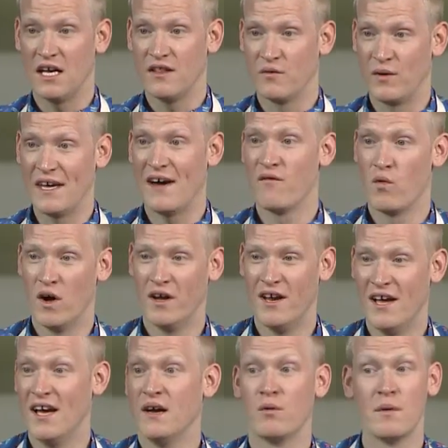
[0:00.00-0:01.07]
We have one.
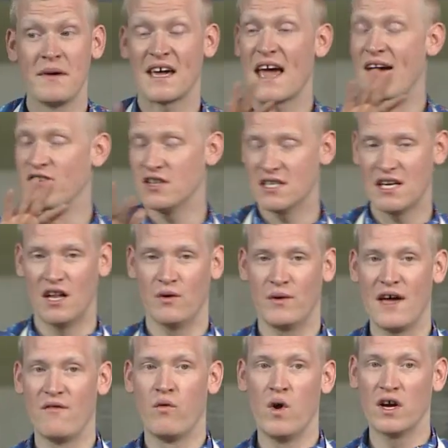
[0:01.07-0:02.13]
It will make everything yellow. We
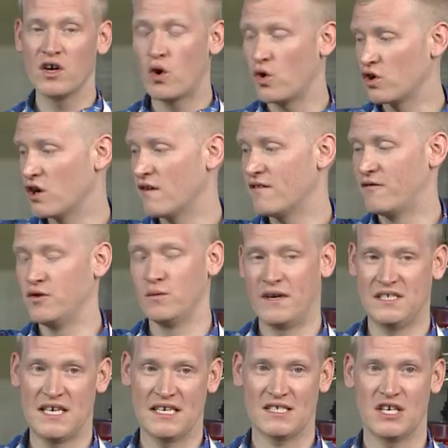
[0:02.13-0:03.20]
have one corner of the Food and
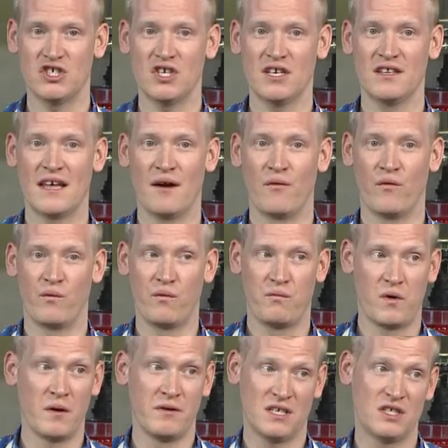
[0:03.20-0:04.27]
Wine Test Kitchen that
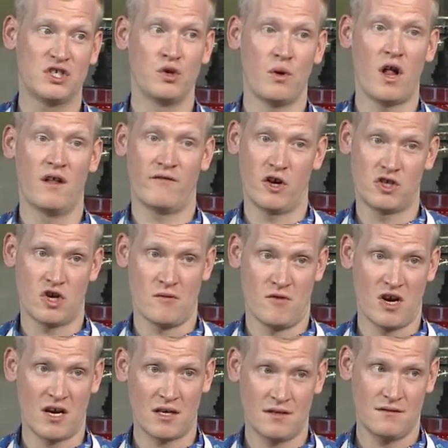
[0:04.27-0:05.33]
where we do all of our
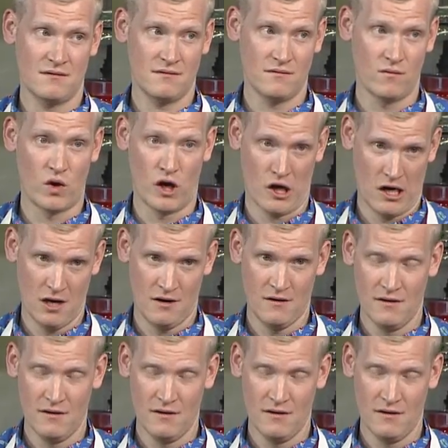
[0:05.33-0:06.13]
turmeric work